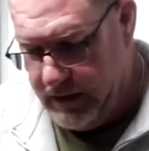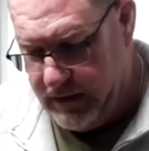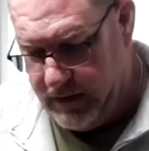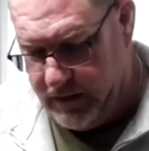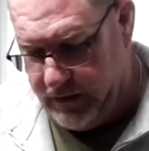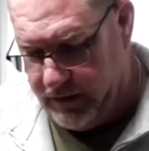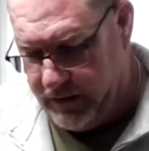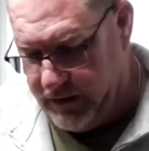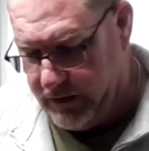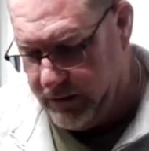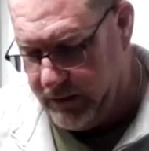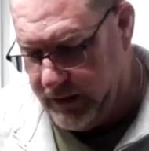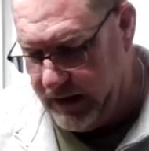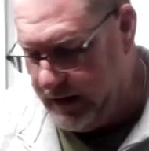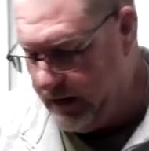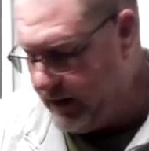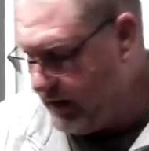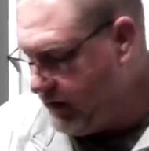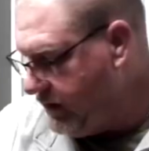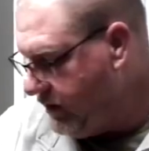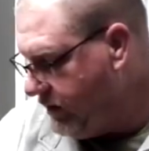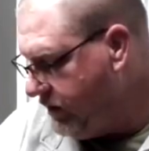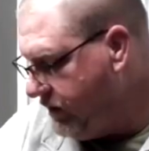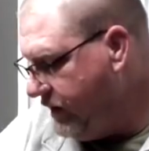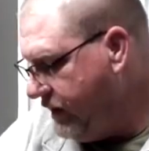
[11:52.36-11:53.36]
they're ready to
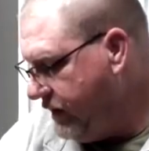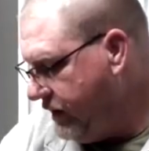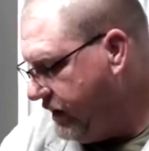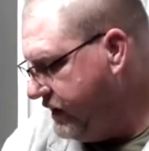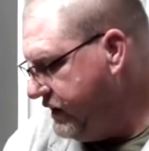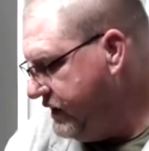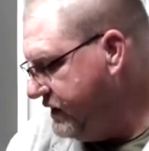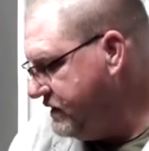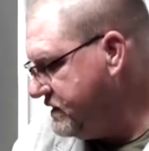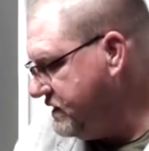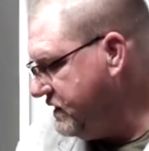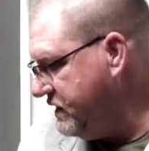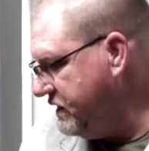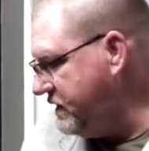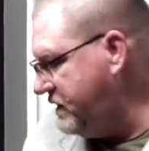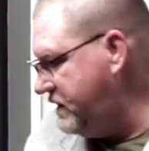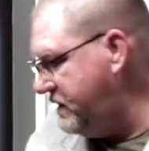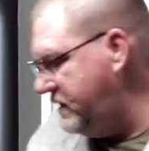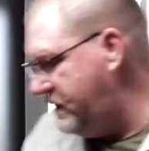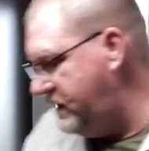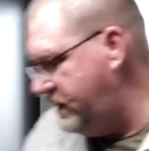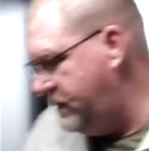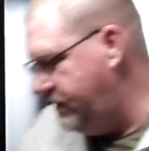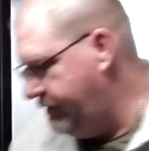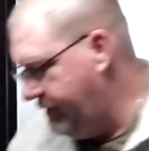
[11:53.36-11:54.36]
go. The onions look
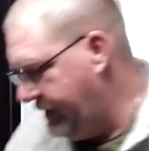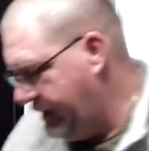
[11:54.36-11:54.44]
good.